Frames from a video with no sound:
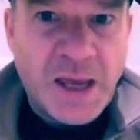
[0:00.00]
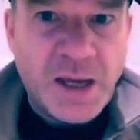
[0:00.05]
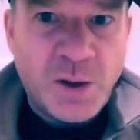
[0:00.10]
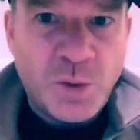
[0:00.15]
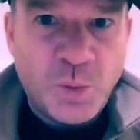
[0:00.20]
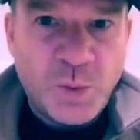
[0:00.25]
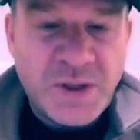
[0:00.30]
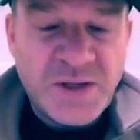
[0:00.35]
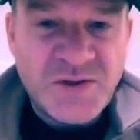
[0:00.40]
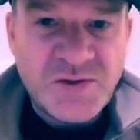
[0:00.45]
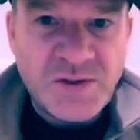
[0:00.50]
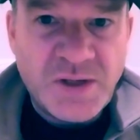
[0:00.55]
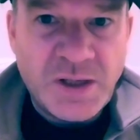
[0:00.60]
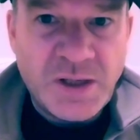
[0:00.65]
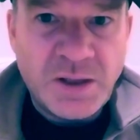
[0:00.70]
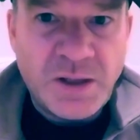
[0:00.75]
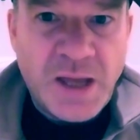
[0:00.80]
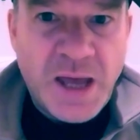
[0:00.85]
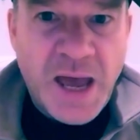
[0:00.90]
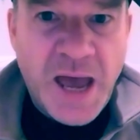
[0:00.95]
we
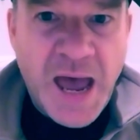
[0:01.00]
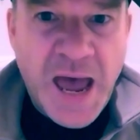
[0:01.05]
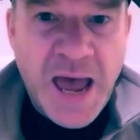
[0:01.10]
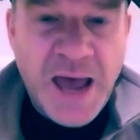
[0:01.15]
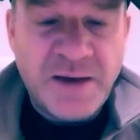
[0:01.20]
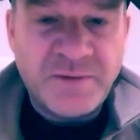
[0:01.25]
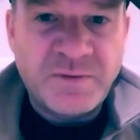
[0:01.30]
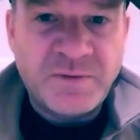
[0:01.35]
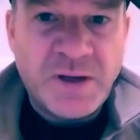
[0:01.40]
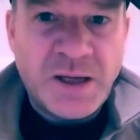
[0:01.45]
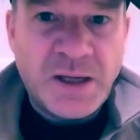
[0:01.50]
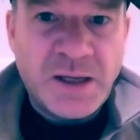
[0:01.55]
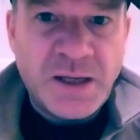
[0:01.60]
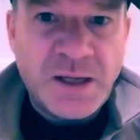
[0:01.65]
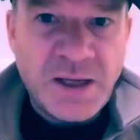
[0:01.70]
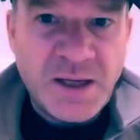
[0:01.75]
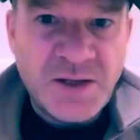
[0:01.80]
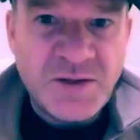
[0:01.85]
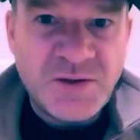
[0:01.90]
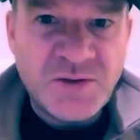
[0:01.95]
still have
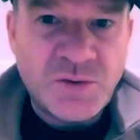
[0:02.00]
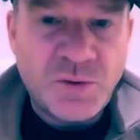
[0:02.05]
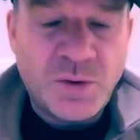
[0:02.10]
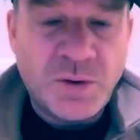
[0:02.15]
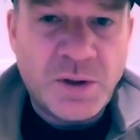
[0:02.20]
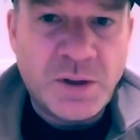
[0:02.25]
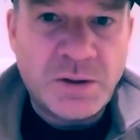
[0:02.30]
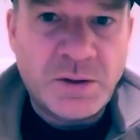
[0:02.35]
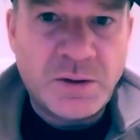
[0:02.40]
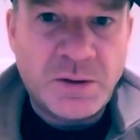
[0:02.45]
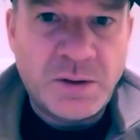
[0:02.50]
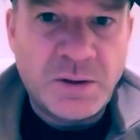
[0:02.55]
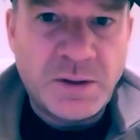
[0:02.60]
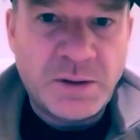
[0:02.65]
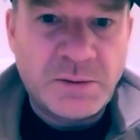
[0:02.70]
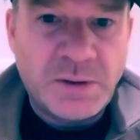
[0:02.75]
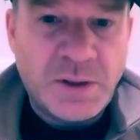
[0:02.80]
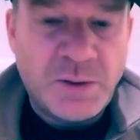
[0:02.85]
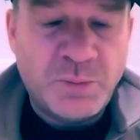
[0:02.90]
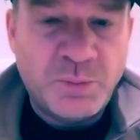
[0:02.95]
historical
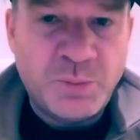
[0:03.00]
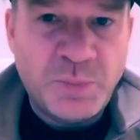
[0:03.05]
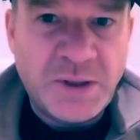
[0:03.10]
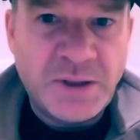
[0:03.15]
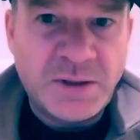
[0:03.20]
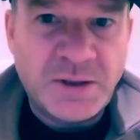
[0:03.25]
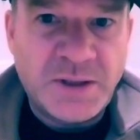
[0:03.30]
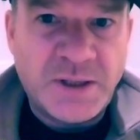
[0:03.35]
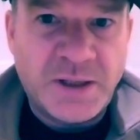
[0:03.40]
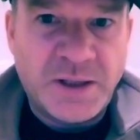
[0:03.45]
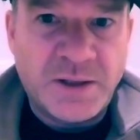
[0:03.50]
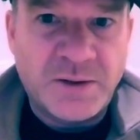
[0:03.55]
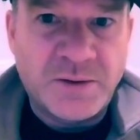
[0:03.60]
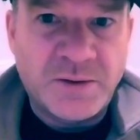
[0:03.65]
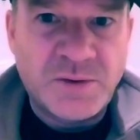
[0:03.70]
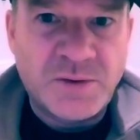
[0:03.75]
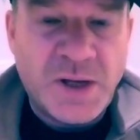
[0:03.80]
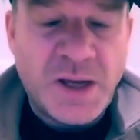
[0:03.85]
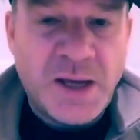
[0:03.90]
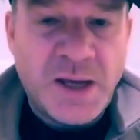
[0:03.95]

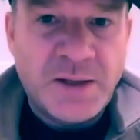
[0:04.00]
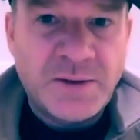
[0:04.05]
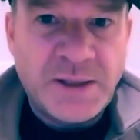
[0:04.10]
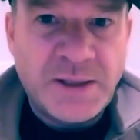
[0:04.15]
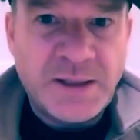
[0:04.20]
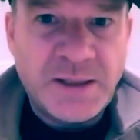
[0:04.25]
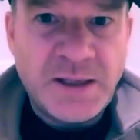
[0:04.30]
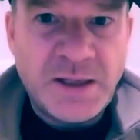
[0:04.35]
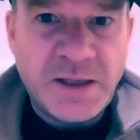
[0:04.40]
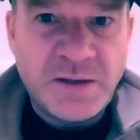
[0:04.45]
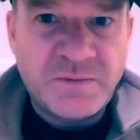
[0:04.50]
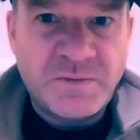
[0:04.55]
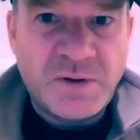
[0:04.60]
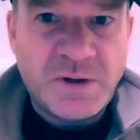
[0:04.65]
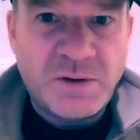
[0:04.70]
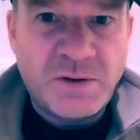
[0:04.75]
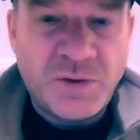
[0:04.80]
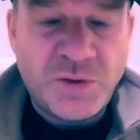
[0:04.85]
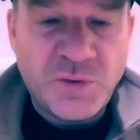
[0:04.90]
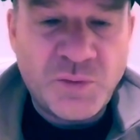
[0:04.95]
buildings that lived
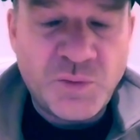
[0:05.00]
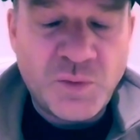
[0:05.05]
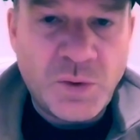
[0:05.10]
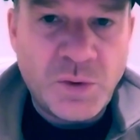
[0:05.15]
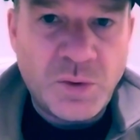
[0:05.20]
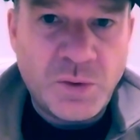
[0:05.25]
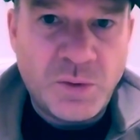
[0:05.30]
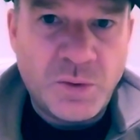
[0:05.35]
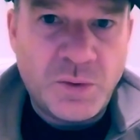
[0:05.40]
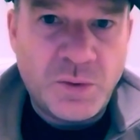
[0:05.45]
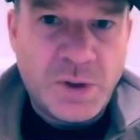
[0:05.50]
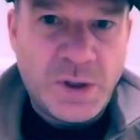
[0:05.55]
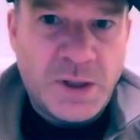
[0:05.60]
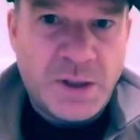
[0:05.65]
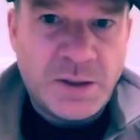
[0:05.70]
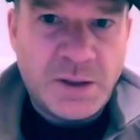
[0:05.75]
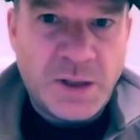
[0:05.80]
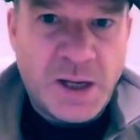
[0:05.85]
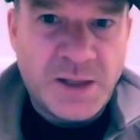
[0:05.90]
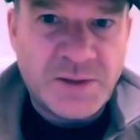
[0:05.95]
through
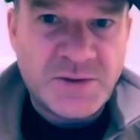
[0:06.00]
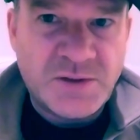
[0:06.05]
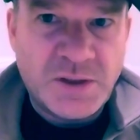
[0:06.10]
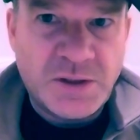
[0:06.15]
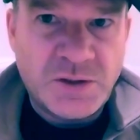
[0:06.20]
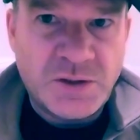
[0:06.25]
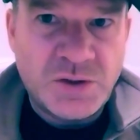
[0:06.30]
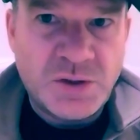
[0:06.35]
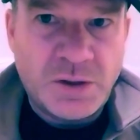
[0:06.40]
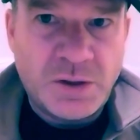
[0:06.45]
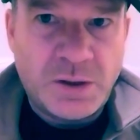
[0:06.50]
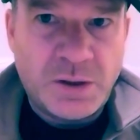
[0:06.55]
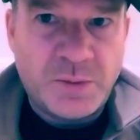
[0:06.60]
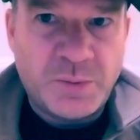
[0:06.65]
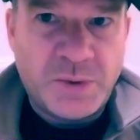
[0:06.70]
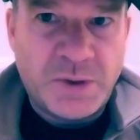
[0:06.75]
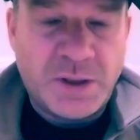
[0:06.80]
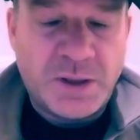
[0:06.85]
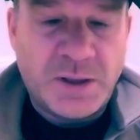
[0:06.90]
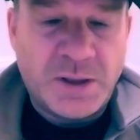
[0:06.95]
Nazi
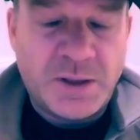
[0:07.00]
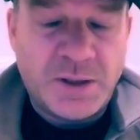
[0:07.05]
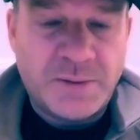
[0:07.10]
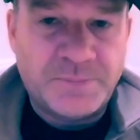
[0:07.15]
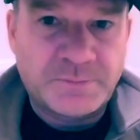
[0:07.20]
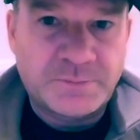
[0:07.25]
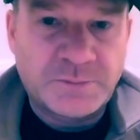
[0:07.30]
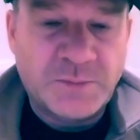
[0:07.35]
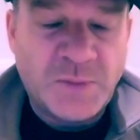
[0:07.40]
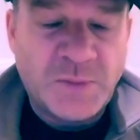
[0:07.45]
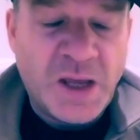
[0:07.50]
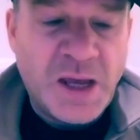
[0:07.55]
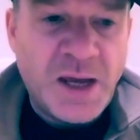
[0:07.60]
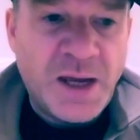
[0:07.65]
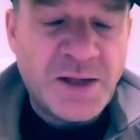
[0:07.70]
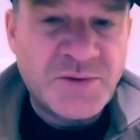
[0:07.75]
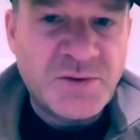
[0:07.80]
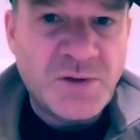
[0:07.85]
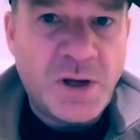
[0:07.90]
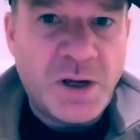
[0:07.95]
Germany.
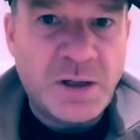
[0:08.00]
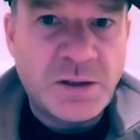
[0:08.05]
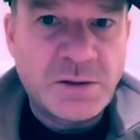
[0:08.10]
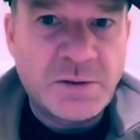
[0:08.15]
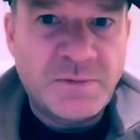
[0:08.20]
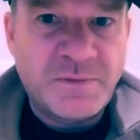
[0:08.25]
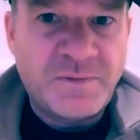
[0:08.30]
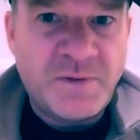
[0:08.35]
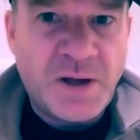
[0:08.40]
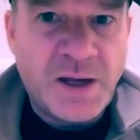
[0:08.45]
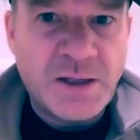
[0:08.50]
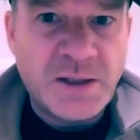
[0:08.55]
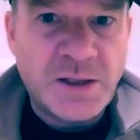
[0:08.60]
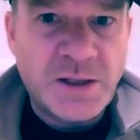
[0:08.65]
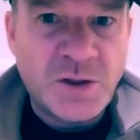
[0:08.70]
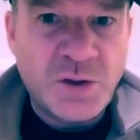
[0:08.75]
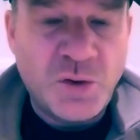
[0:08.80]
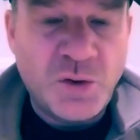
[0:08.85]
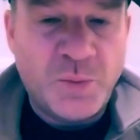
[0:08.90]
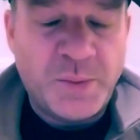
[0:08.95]
It's hard to find
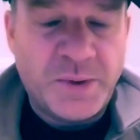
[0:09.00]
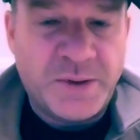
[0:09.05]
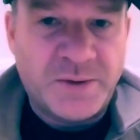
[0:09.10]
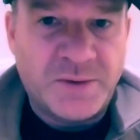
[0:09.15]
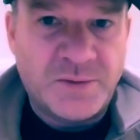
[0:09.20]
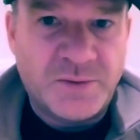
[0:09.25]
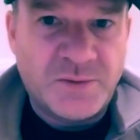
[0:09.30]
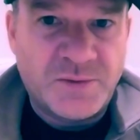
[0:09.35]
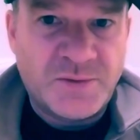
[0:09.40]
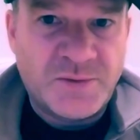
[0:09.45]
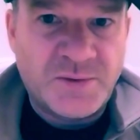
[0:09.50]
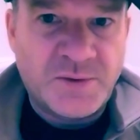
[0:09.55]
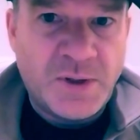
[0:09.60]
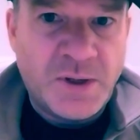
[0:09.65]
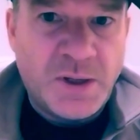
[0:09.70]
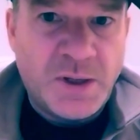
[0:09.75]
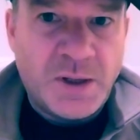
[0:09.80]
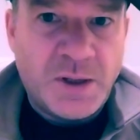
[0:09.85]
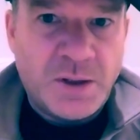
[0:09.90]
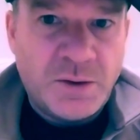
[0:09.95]
humans
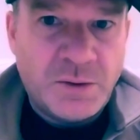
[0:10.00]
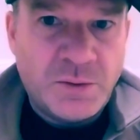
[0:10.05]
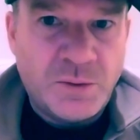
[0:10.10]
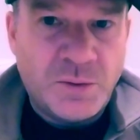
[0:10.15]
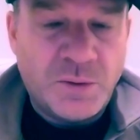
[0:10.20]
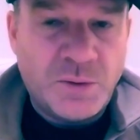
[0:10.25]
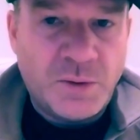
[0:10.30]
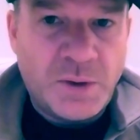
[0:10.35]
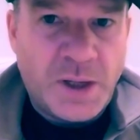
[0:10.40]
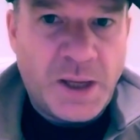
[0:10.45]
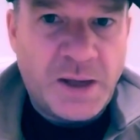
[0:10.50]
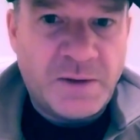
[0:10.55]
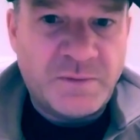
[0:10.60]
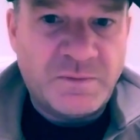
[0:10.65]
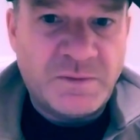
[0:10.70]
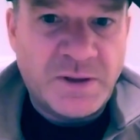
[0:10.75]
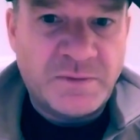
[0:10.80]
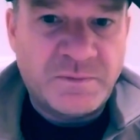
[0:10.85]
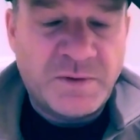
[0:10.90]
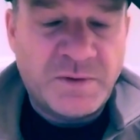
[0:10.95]
who have
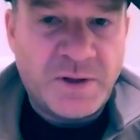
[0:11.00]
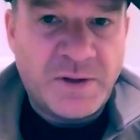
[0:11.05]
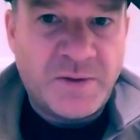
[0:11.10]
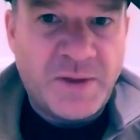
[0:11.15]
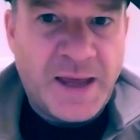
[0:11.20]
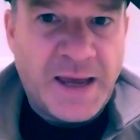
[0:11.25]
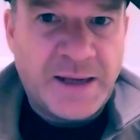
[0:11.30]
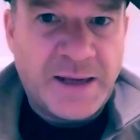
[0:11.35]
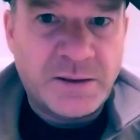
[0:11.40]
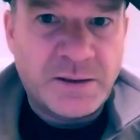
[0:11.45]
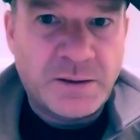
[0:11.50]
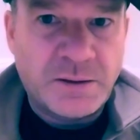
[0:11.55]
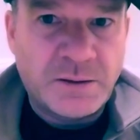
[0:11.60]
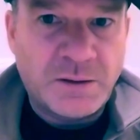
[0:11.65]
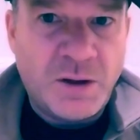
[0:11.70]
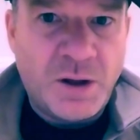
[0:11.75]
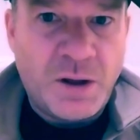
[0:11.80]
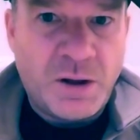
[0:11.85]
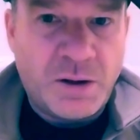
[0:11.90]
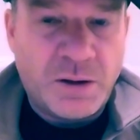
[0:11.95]
lived that
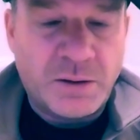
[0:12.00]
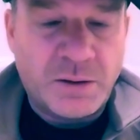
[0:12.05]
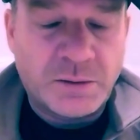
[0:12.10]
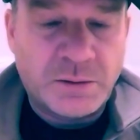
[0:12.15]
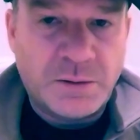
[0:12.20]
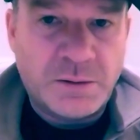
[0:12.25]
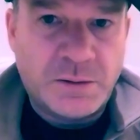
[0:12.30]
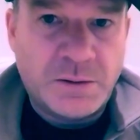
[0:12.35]
long.